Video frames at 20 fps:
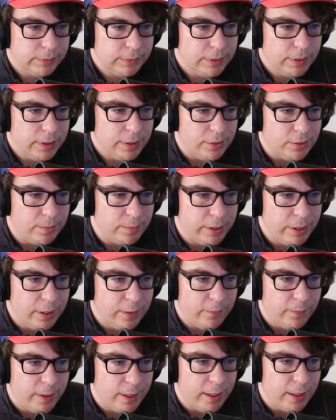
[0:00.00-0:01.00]
Normally, that's the
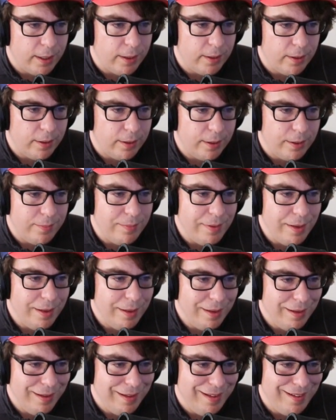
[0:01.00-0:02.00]
only Yoku
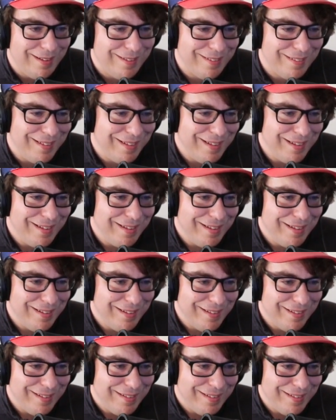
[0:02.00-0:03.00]
blocks in the game, by the
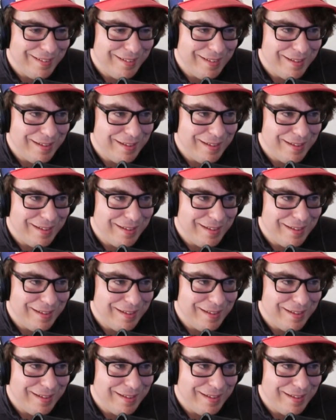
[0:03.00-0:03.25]
way.